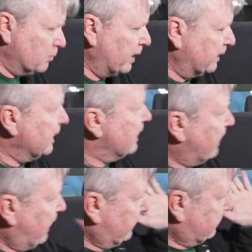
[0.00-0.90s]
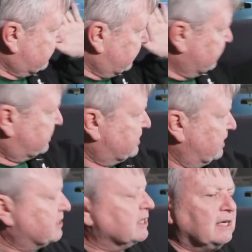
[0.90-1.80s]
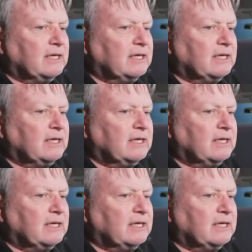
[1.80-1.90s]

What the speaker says: one, and this is it.